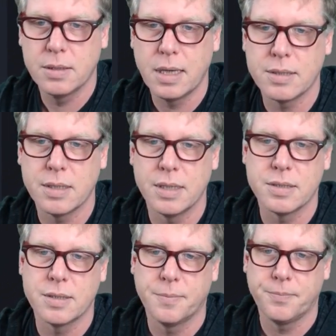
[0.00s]
test
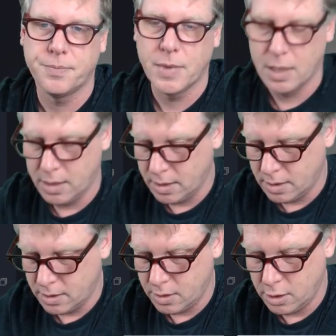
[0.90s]
list.
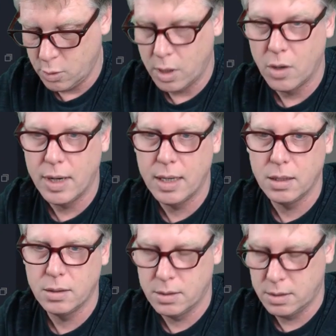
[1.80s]

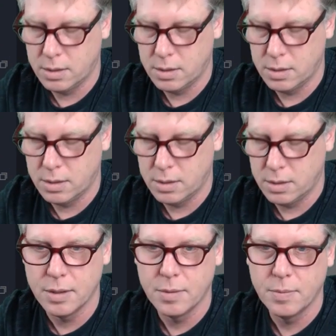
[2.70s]
URL, I'll put in